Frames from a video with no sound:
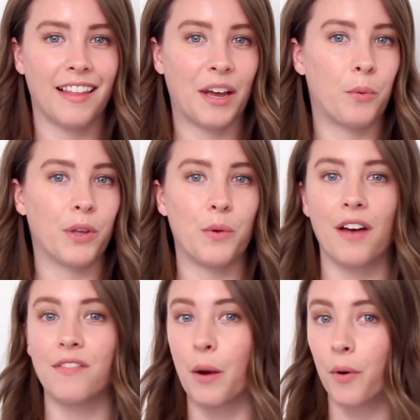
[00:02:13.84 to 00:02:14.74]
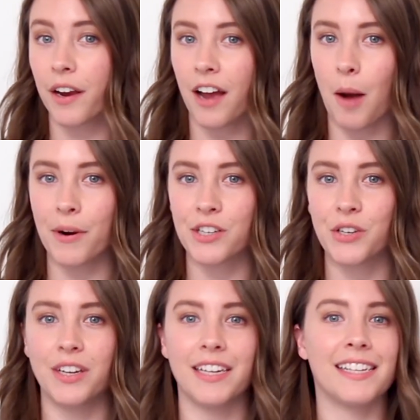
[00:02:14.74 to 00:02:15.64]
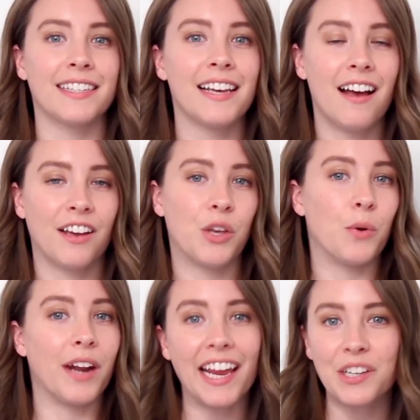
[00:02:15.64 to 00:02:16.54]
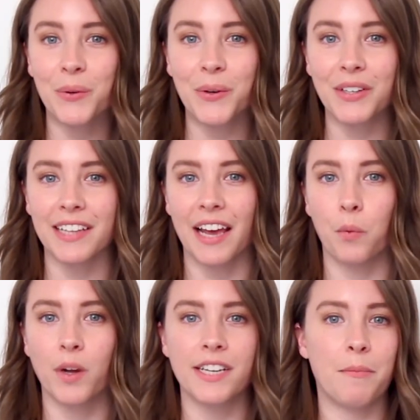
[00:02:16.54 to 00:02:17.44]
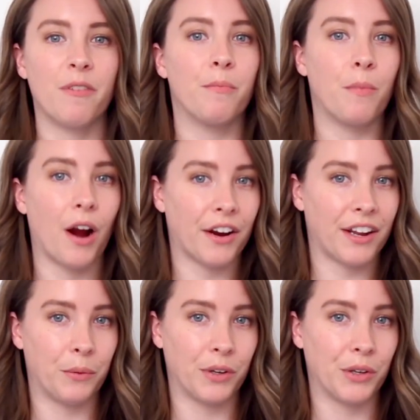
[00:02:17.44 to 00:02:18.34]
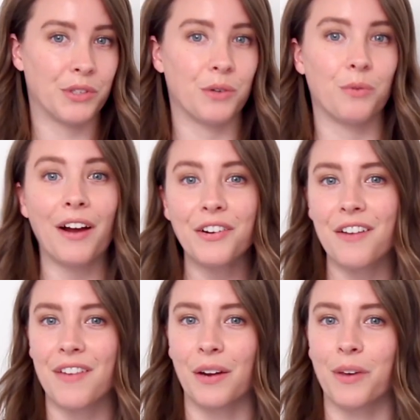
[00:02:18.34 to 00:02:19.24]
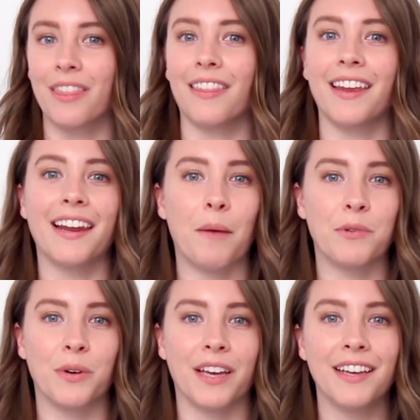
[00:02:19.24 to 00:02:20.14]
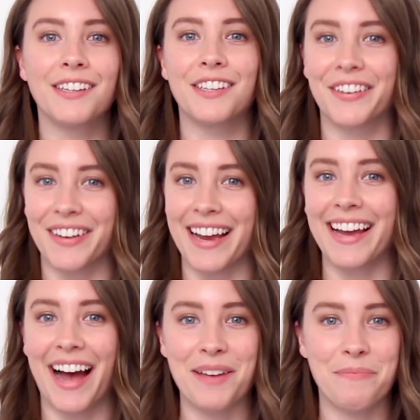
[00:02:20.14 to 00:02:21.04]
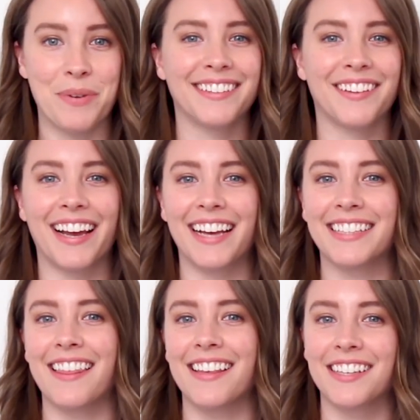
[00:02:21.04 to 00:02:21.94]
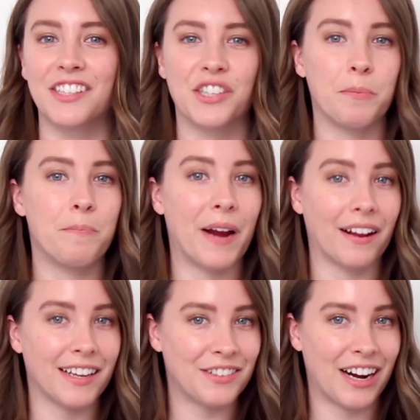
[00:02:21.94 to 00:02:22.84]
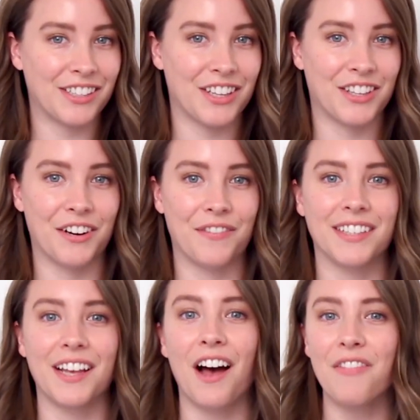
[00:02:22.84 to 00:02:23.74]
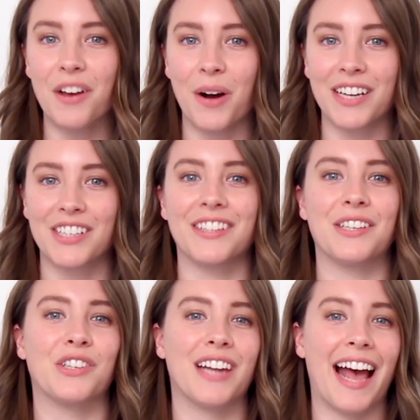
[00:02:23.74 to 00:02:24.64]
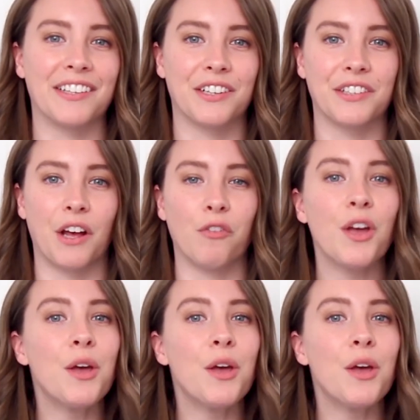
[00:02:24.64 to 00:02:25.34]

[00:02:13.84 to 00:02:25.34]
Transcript: Like, will you have networking opportunities, Q&A tools, and what type of marketing will you surround your event with leading up to it to create hype? So like I said, this has just barely scratched the surface of the questions that you should ask yourself